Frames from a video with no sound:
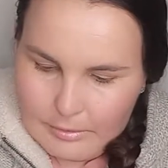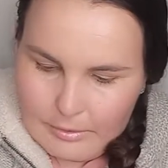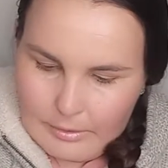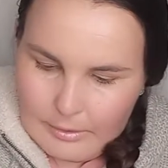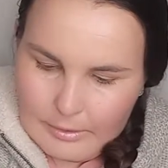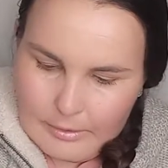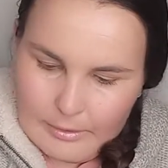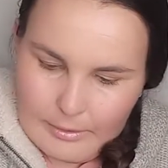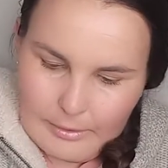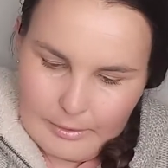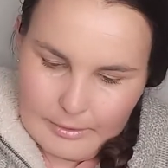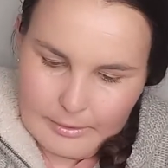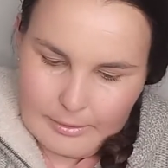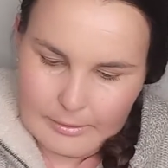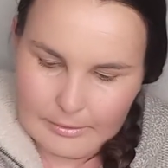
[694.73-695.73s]
Okay,
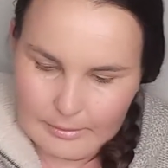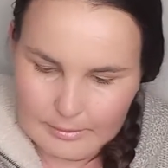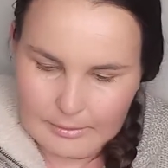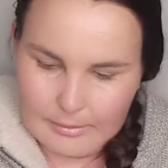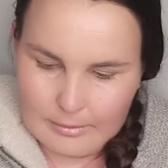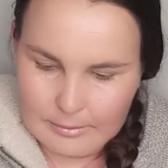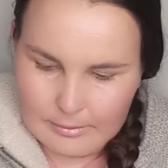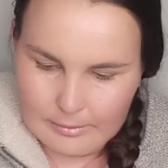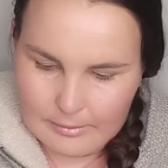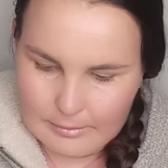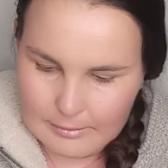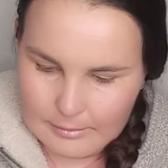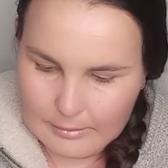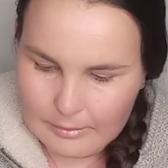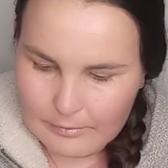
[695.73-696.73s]

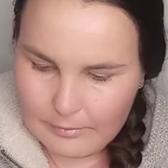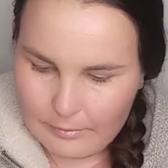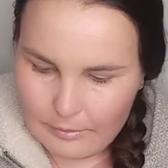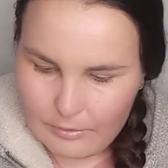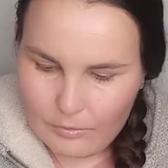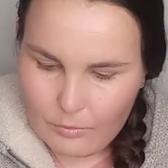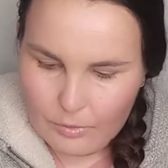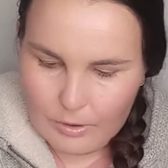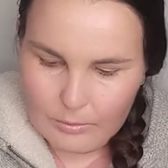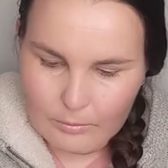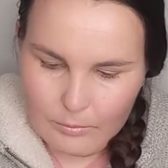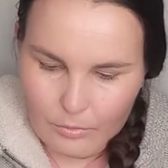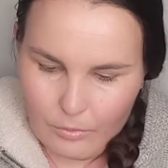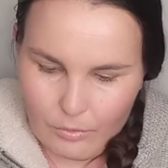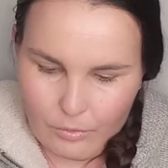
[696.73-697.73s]
I've got one
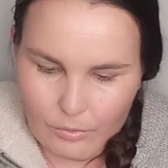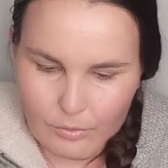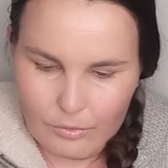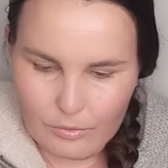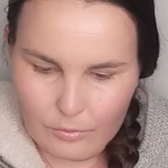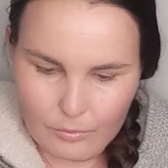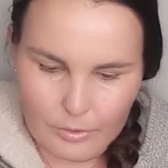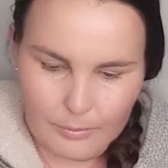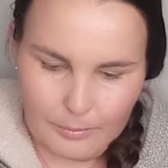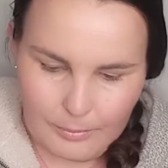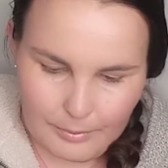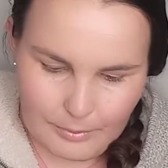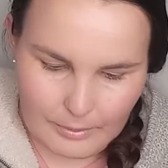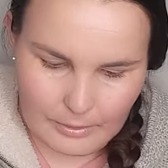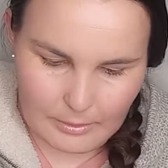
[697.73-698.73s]
more whip
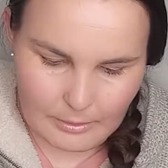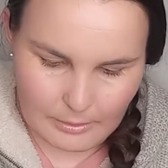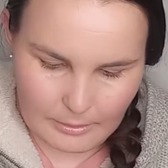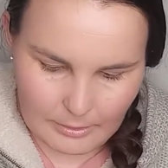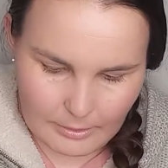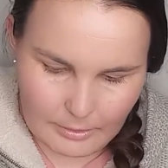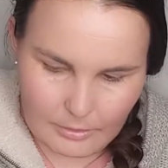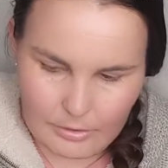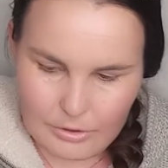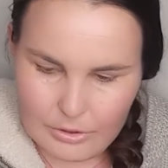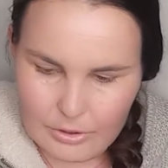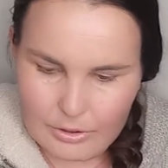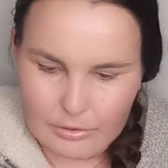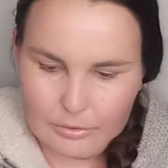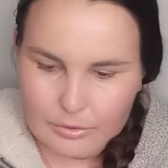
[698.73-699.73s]
that I need to
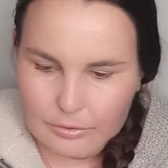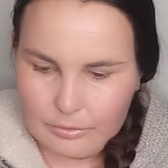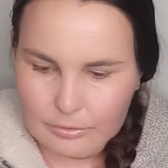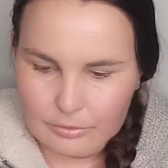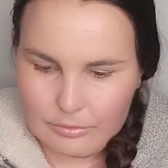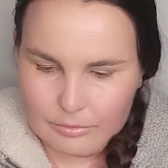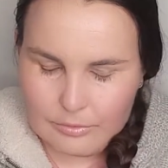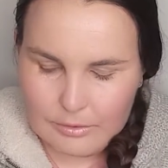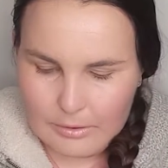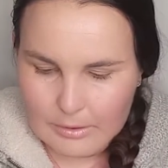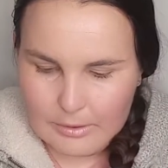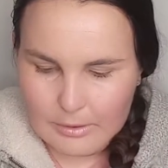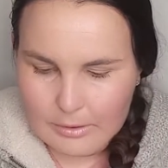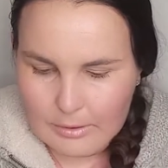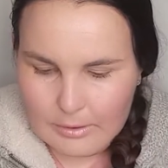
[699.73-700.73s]
show you,
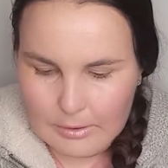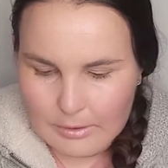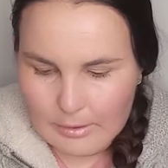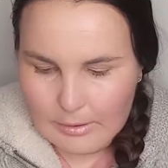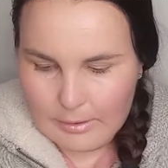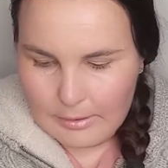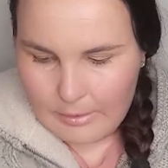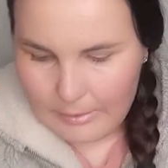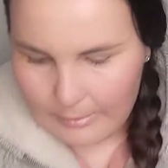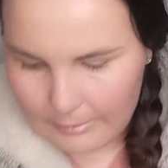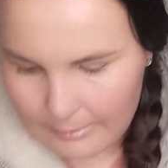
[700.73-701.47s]
and